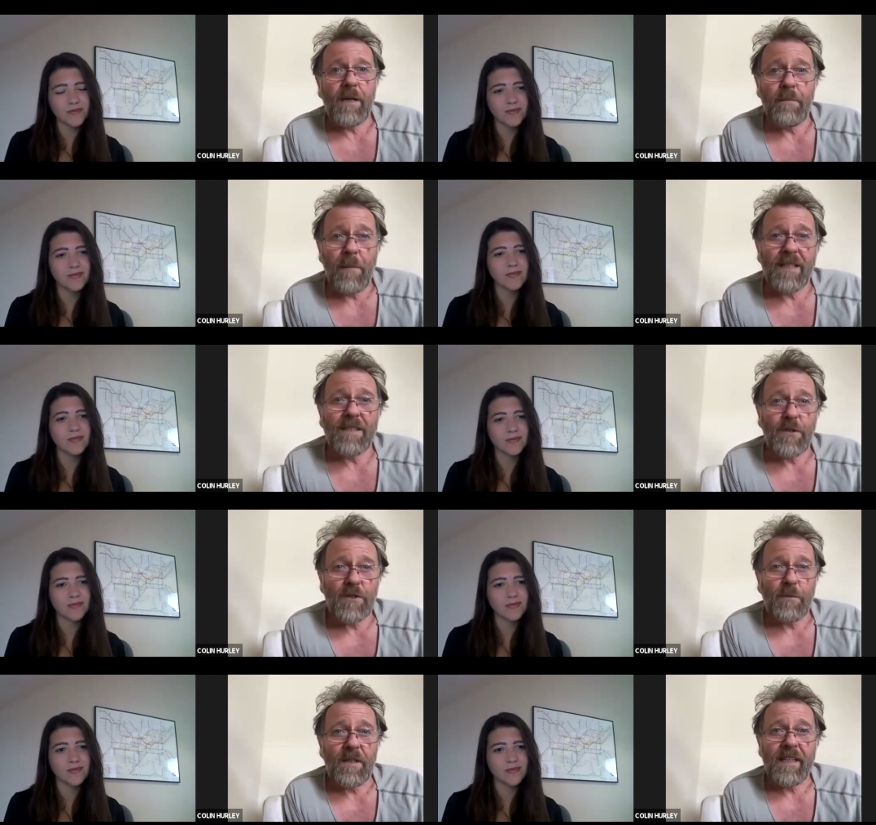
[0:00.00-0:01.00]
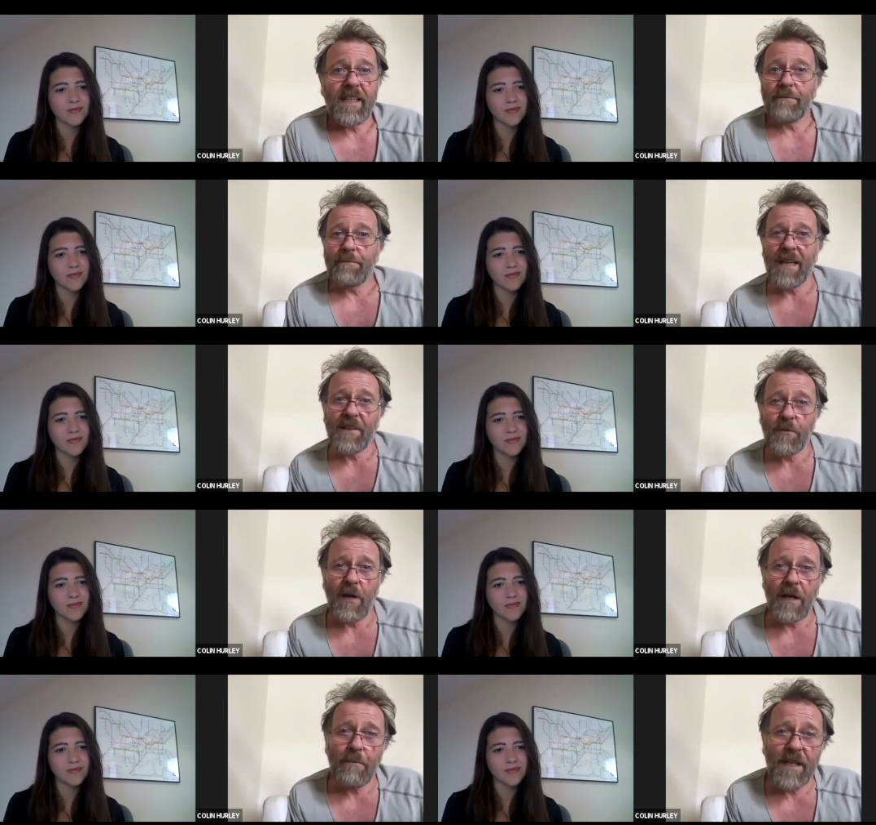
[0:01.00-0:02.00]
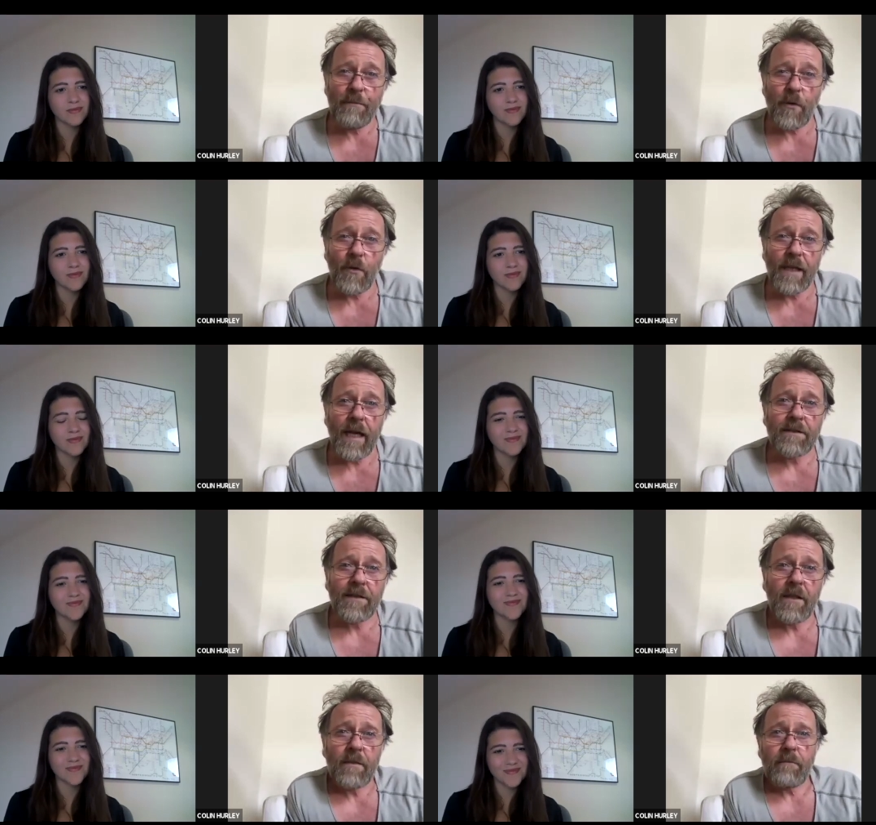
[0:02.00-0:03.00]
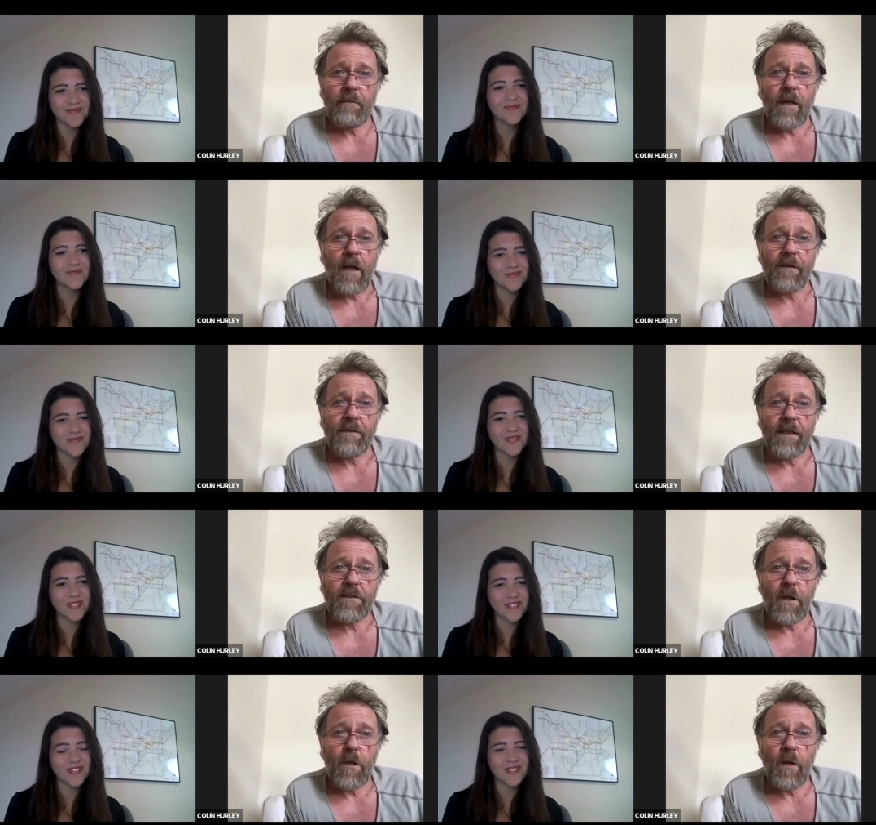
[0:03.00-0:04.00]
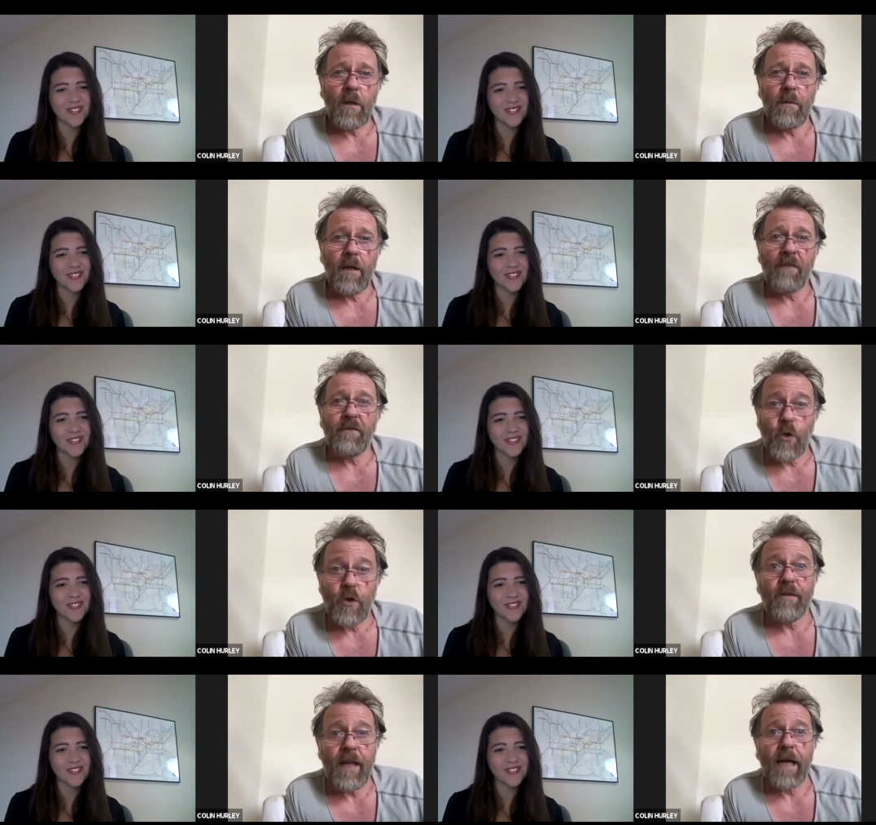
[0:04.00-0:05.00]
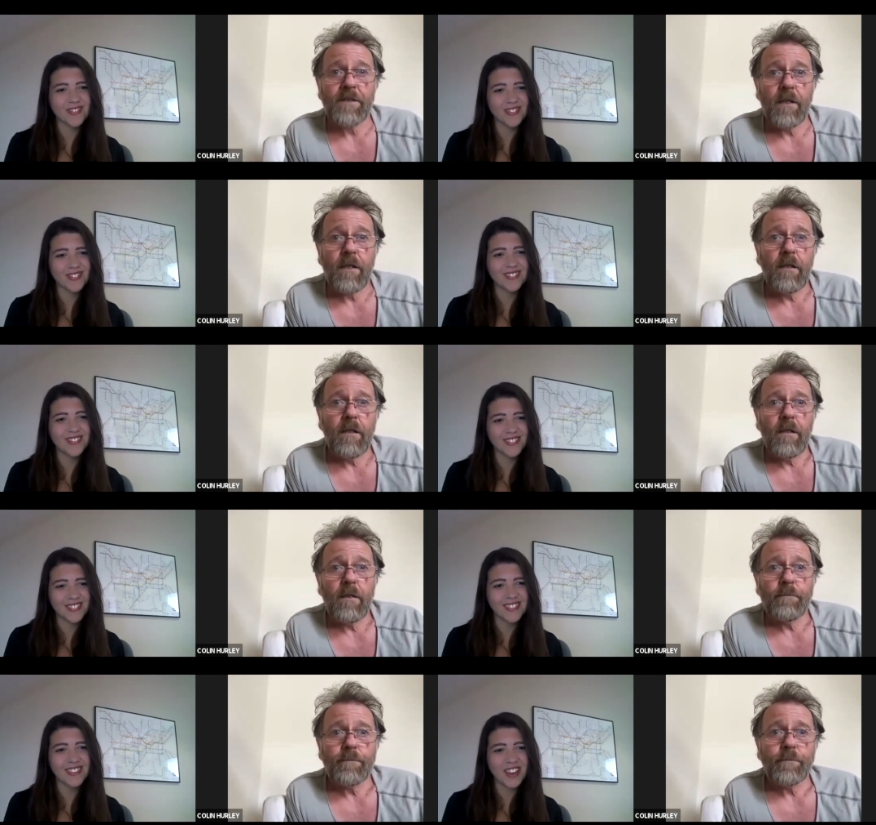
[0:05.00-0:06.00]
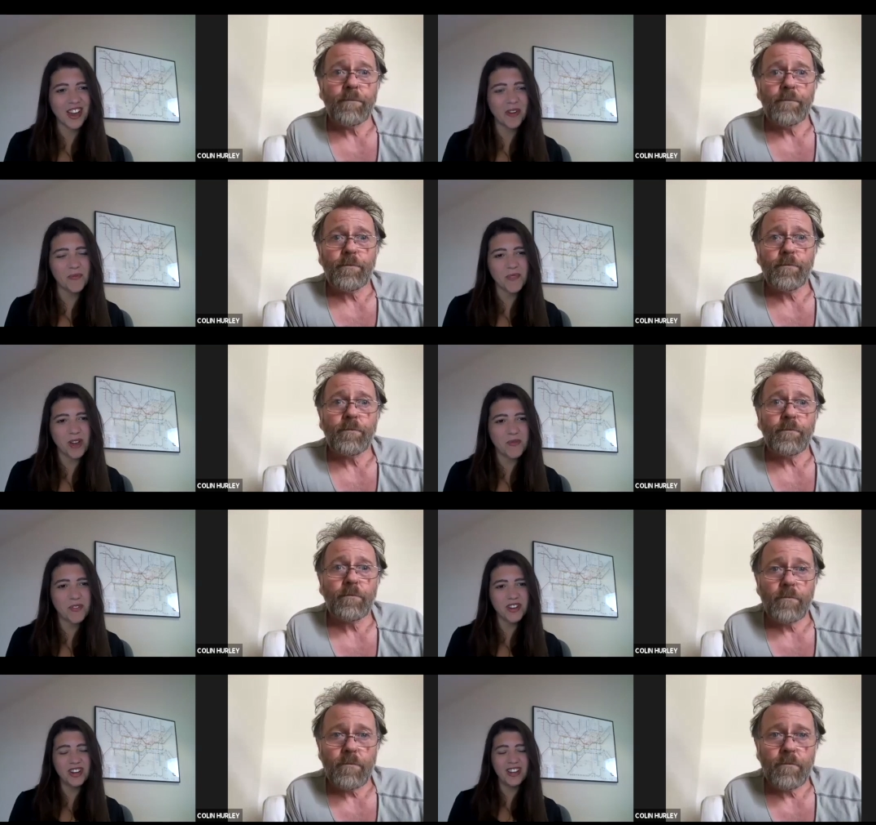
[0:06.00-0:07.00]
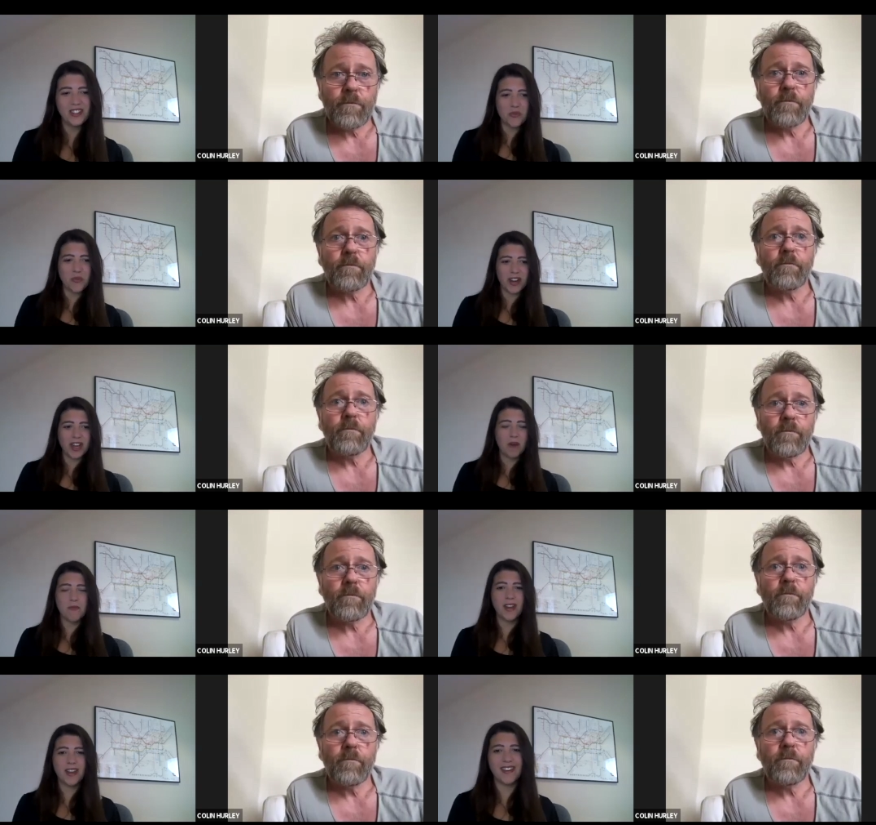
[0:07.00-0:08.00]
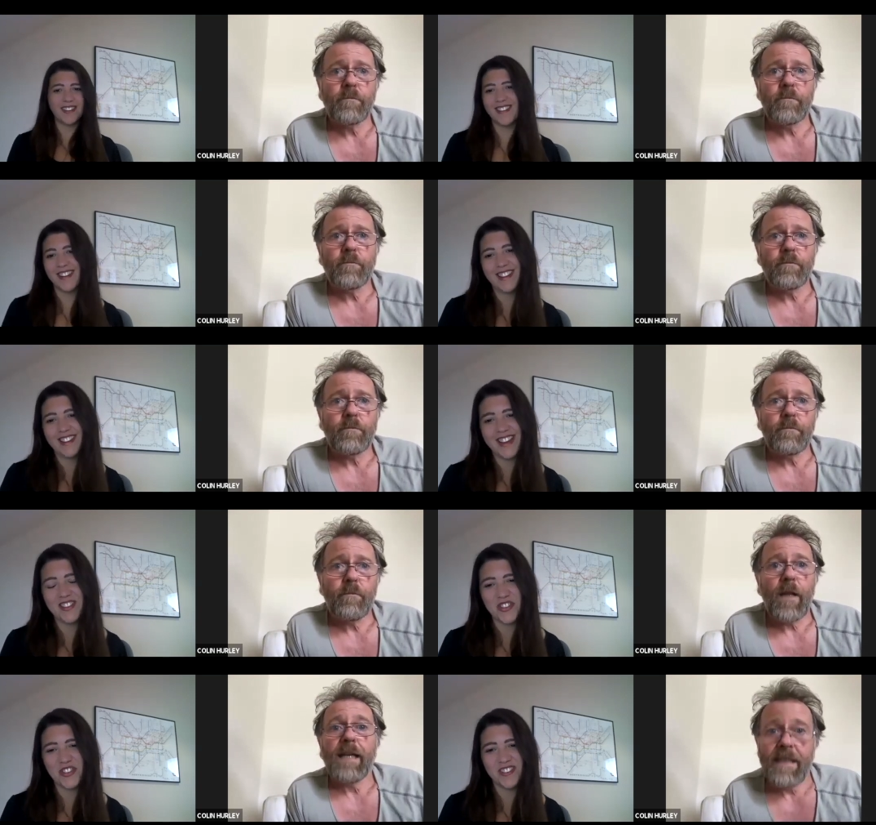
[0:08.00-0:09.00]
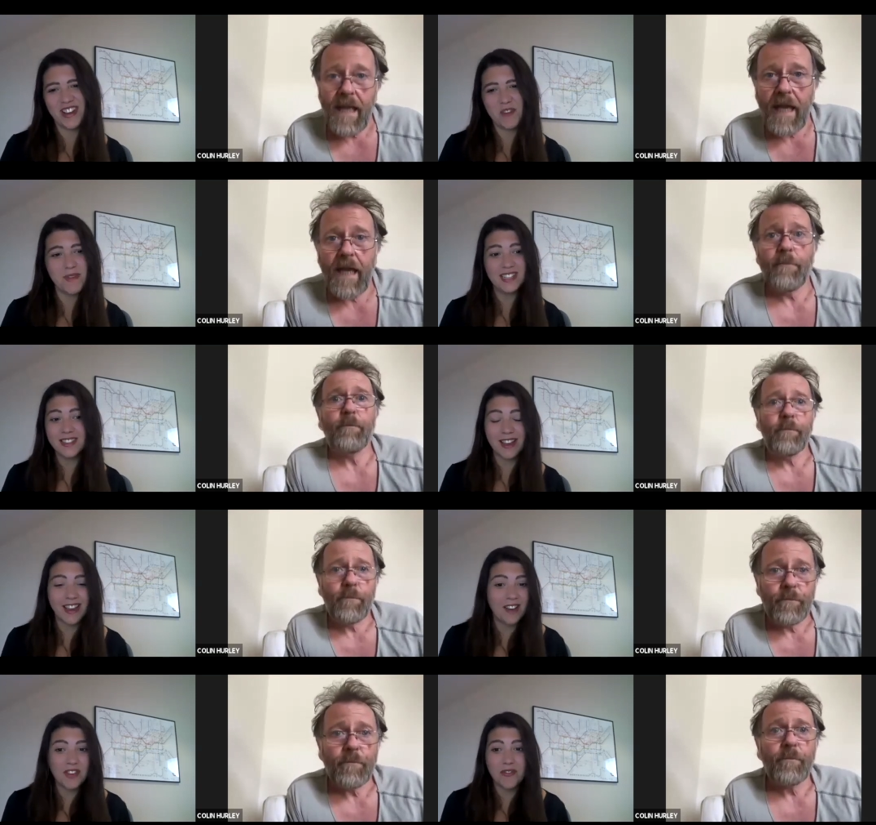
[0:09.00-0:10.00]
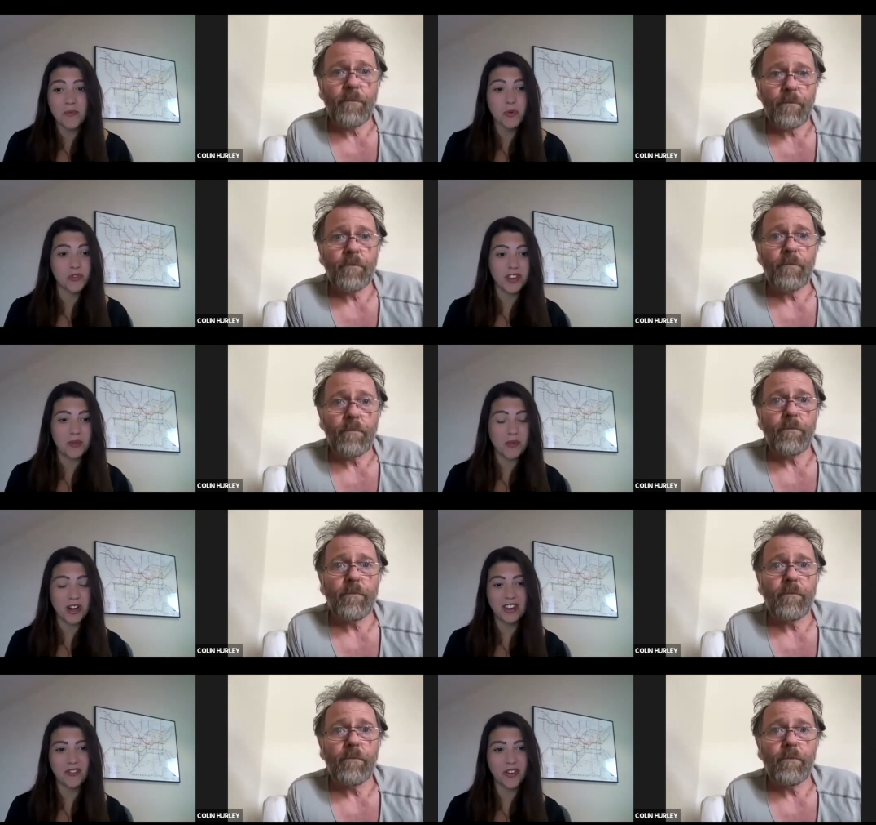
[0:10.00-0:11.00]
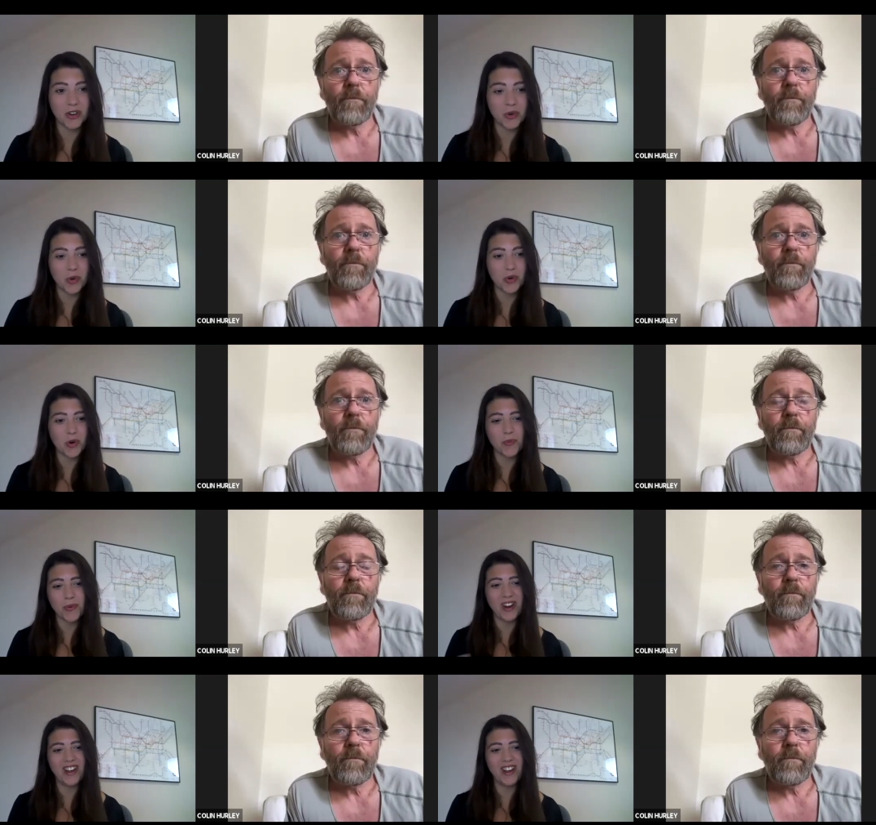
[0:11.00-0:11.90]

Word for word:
Speaker 1: might just be that you haven't met the right people yet. I think. So um, have a look at that.
Speaker 2: Yeah, absolutely. And the right company. And, and yeah, just, I mean, it's like having a football team, right? You've got to all cooperate